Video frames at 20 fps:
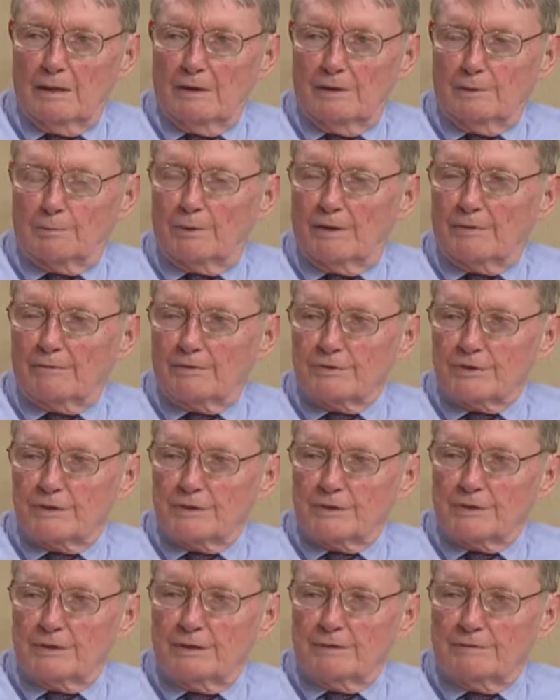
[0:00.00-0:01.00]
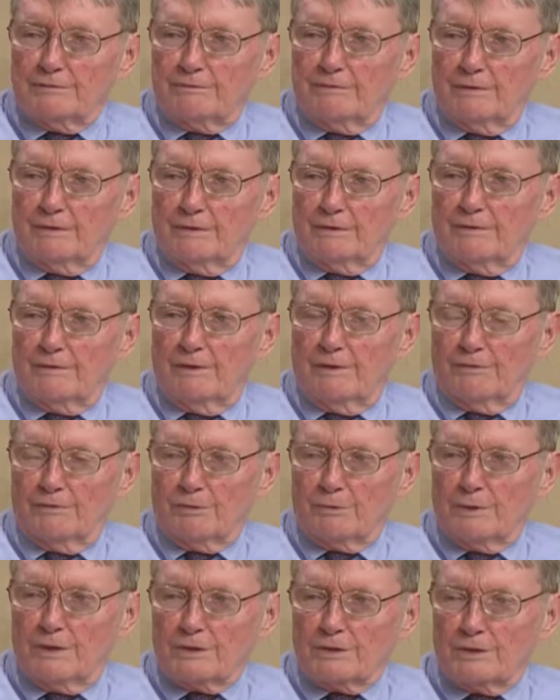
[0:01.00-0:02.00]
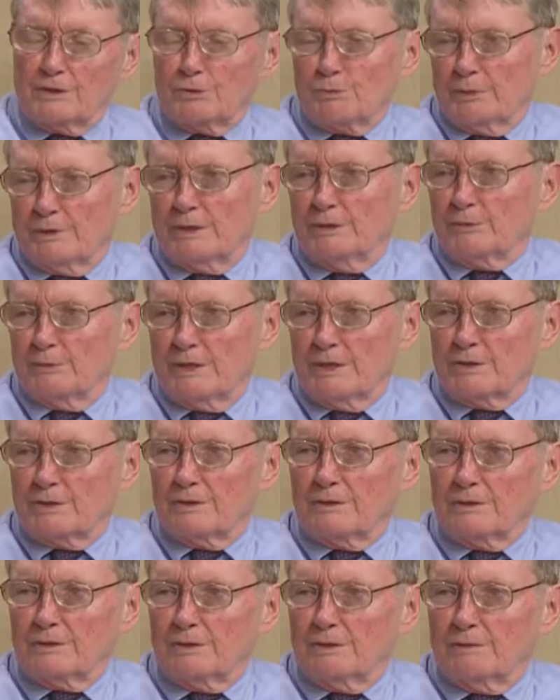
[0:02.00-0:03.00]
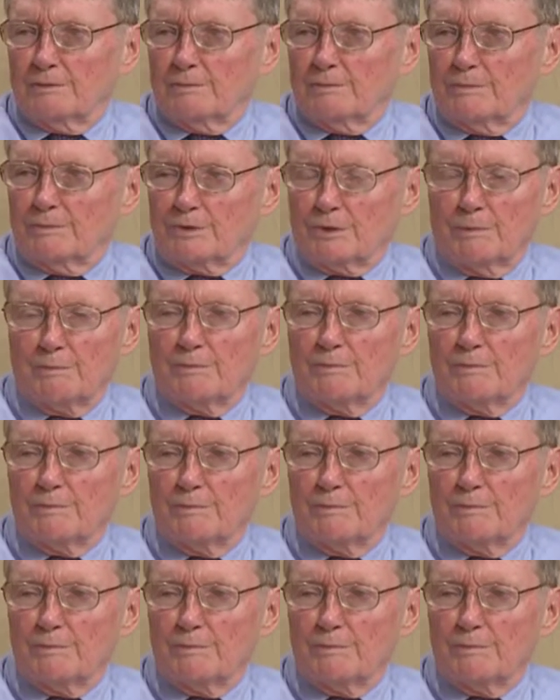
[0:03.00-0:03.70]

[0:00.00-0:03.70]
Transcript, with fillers: the preferences of, of the residents within reasons. but they can